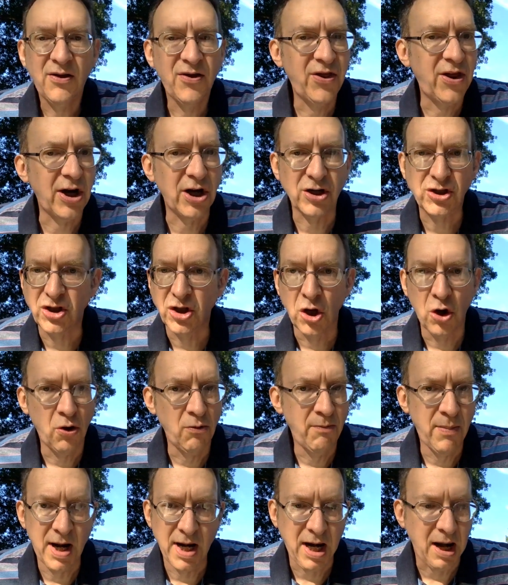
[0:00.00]
there's no
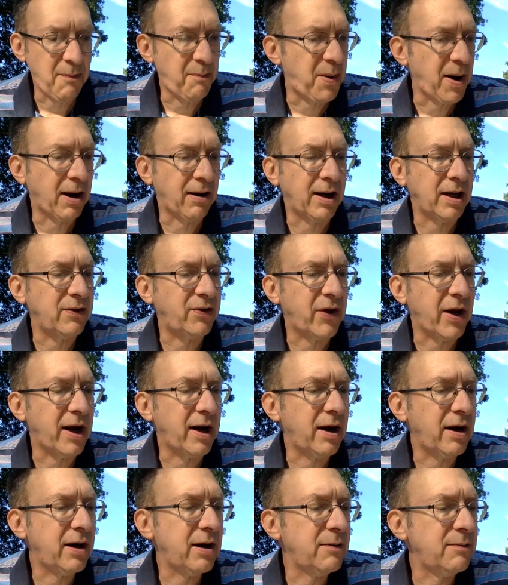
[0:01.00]
money buried there.
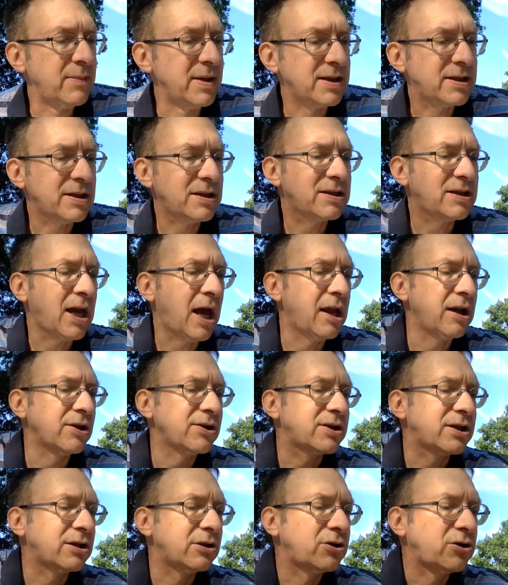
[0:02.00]
Mrs.
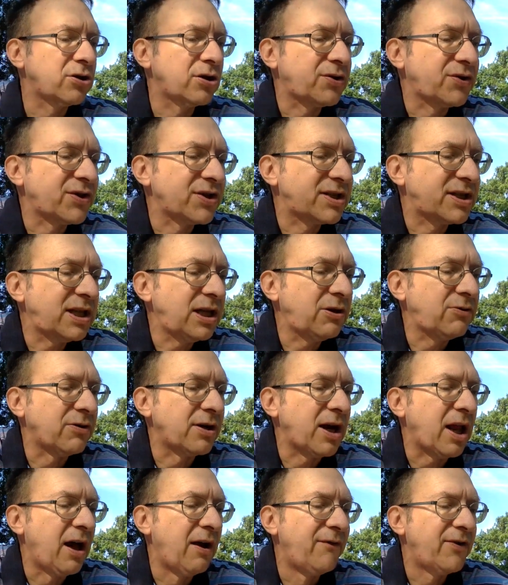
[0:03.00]
Donaldson took the
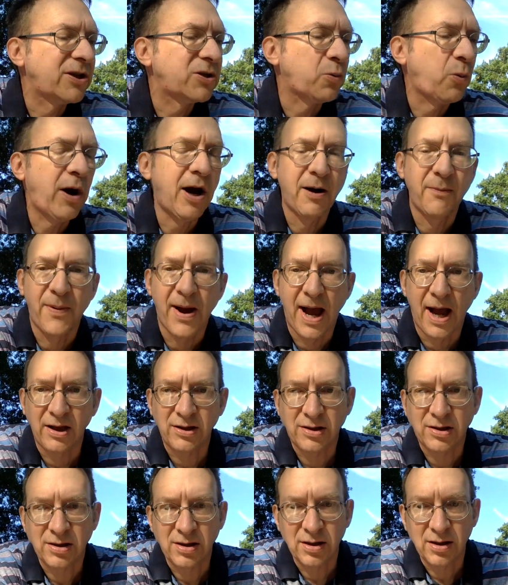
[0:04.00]
secret of its
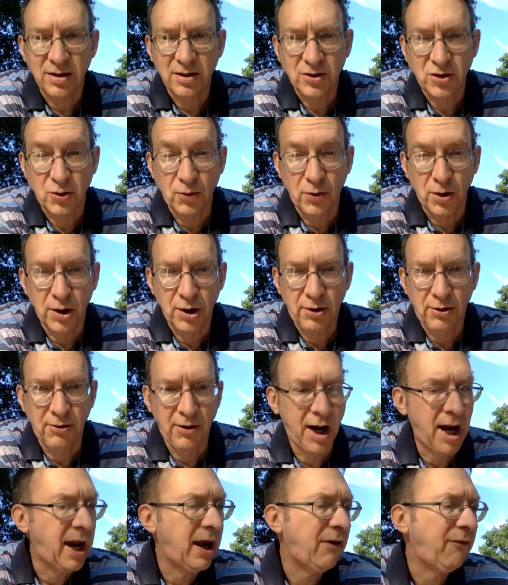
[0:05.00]
whereabouts to her
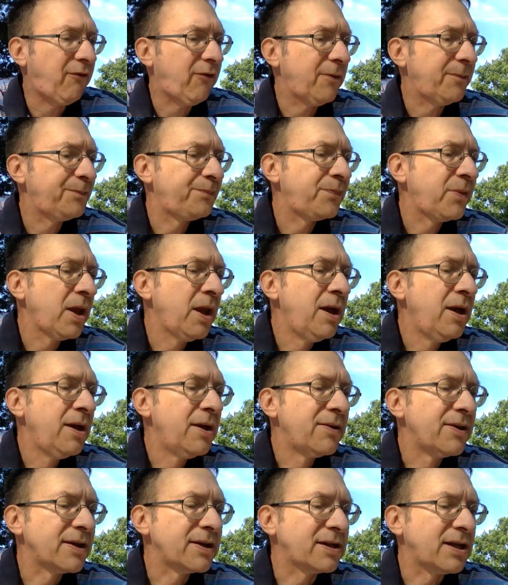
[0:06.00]
grave."
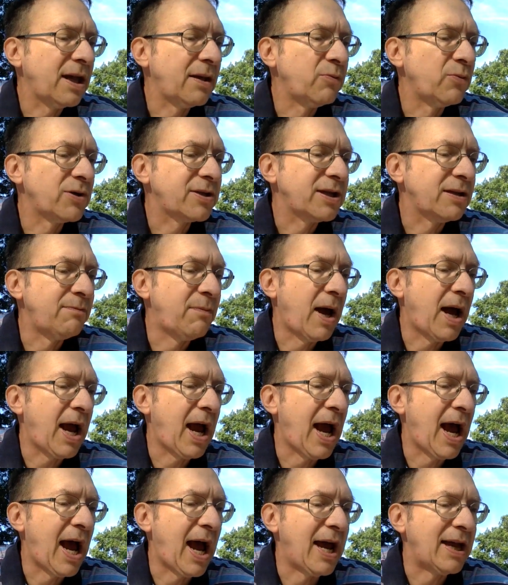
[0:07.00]
The sun was in my
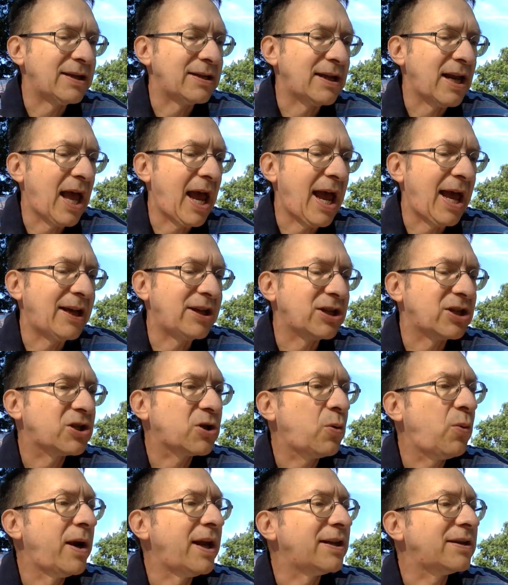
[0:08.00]
eyes and I had to
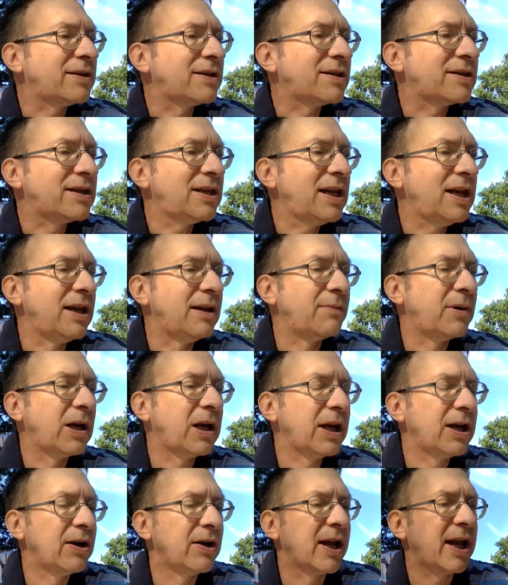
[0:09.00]
squint to see him
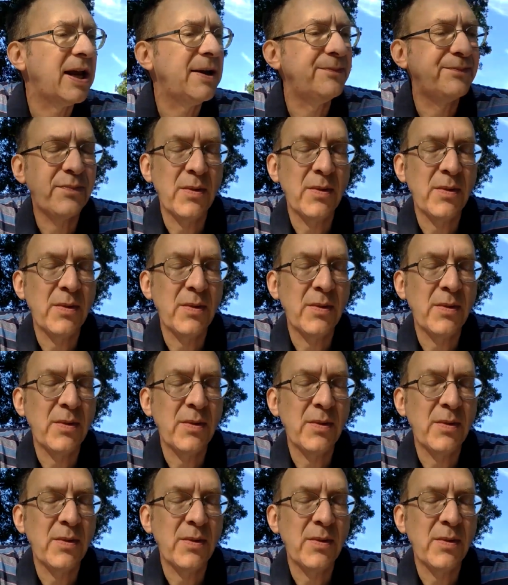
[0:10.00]
clearly.